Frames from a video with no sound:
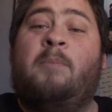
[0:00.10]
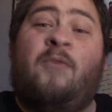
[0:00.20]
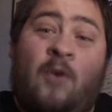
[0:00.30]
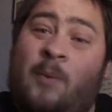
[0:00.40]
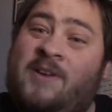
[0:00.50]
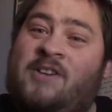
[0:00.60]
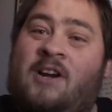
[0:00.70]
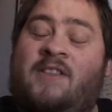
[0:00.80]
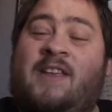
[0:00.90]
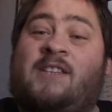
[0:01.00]
before we
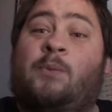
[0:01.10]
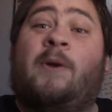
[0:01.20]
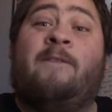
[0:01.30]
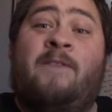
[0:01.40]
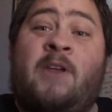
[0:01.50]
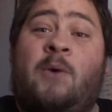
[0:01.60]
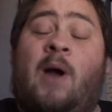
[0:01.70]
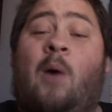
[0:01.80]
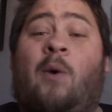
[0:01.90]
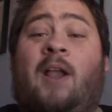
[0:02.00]
start this
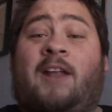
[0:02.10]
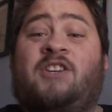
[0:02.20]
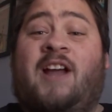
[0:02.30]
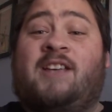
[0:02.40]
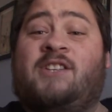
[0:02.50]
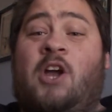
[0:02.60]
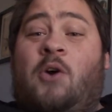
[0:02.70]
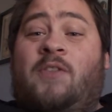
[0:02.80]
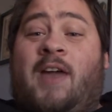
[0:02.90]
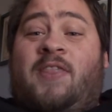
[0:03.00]
review, I want to let you guys
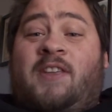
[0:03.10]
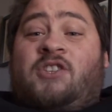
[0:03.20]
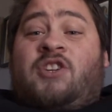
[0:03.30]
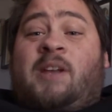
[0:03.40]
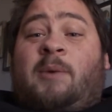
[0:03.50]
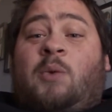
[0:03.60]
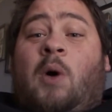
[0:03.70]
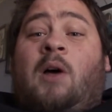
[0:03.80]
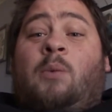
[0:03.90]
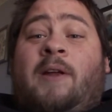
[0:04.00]
know that this Chunnelby
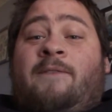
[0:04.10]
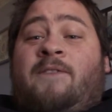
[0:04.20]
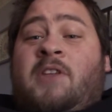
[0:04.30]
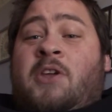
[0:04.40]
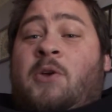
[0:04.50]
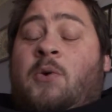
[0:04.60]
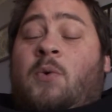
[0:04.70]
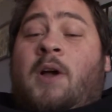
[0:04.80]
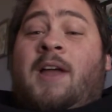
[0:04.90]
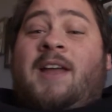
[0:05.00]
12
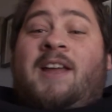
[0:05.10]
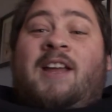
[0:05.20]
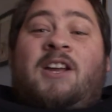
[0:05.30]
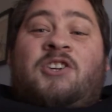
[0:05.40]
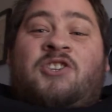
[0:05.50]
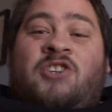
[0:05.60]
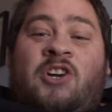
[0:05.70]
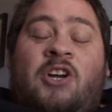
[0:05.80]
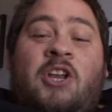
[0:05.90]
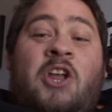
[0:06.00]
review
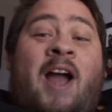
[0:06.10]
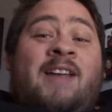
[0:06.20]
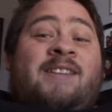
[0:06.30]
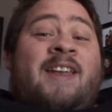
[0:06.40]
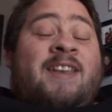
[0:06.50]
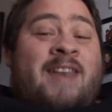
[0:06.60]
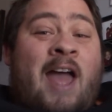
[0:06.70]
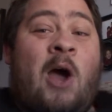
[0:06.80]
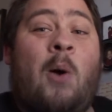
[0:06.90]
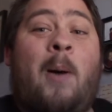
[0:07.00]
shirt you guys can
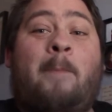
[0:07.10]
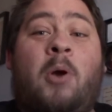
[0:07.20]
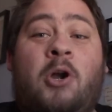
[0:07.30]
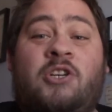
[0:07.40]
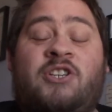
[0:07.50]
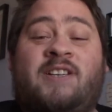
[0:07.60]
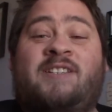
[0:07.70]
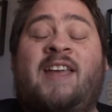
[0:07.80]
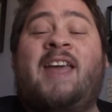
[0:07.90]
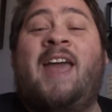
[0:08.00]
now
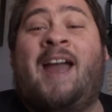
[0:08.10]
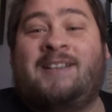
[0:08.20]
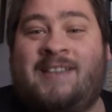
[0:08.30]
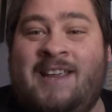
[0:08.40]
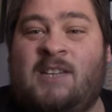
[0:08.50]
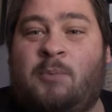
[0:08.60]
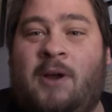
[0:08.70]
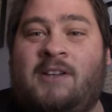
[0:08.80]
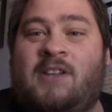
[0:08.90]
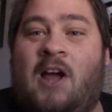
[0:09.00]
purchase at
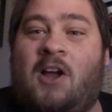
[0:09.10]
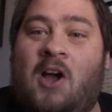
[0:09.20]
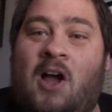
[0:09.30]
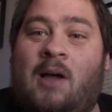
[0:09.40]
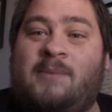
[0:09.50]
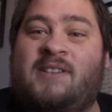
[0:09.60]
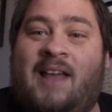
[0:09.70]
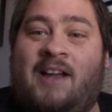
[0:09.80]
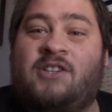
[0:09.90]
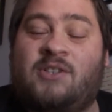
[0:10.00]

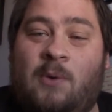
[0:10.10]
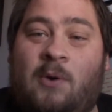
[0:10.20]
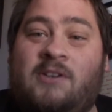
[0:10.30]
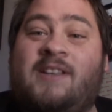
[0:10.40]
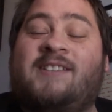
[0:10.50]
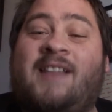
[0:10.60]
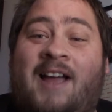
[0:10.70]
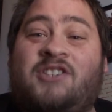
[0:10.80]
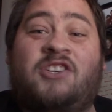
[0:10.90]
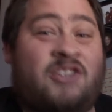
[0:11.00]

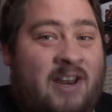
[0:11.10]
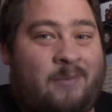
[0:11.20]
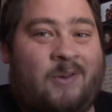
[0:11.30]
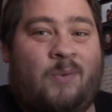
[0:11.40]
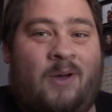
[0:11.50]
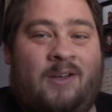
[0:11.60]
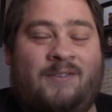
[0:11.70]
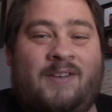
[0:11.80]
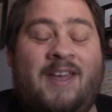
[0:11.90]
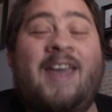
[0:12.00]
teesprings.com/stores/Chunnelby
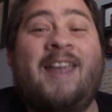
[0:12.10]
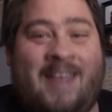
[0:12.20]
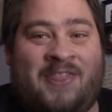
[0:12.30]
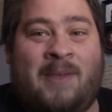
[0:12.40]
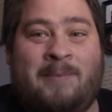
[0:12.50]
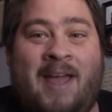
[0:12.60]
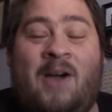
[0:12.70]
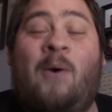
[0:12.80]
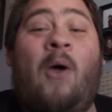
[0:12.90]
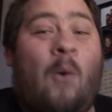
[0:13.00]
12. Get them
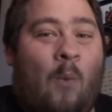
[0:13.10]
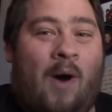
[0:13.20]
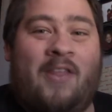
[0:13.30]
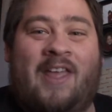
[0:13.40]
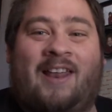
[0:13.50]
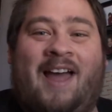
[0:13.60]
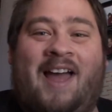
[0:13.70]
now while they